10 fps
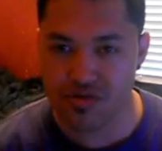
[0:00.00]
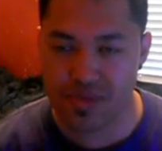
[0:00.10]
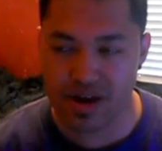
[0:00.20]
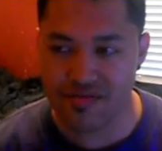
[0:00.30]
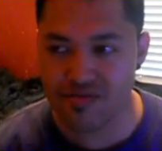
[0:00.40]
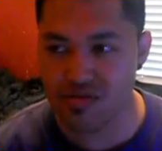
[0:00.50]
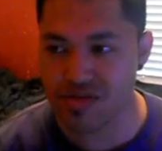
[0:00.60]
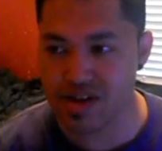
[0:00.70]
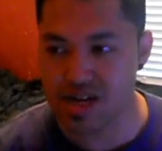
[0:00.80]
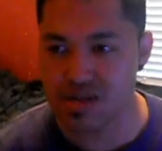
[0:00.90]
back and
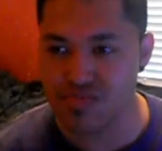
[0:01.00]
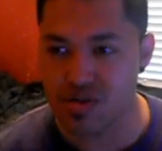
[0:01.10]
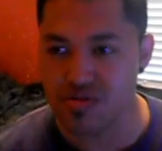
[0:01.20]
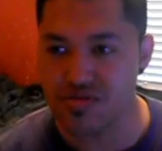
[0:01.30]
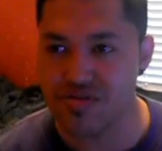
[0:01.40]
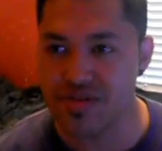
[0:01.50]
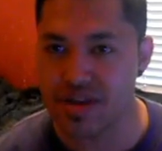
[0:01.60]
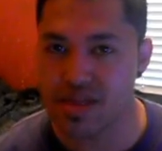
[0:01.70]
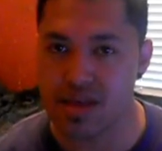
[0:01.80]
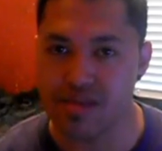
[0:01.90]
forth and explodes,
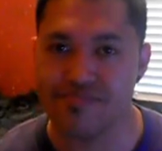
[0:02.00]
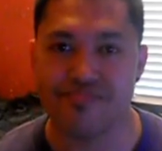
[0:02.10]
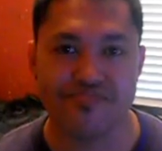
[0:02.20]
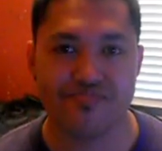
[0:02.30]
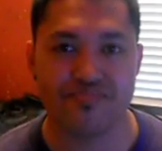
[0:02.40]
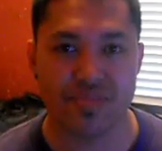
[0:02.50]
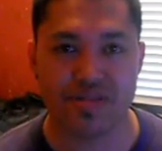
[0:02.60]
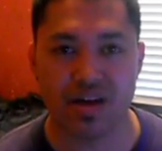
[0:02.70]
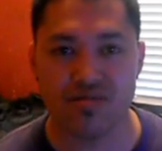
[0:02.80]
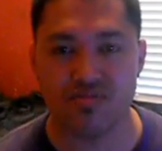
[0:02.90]
and then the
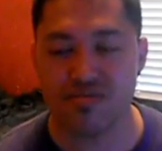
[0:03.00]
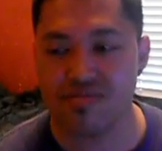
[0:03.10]
title.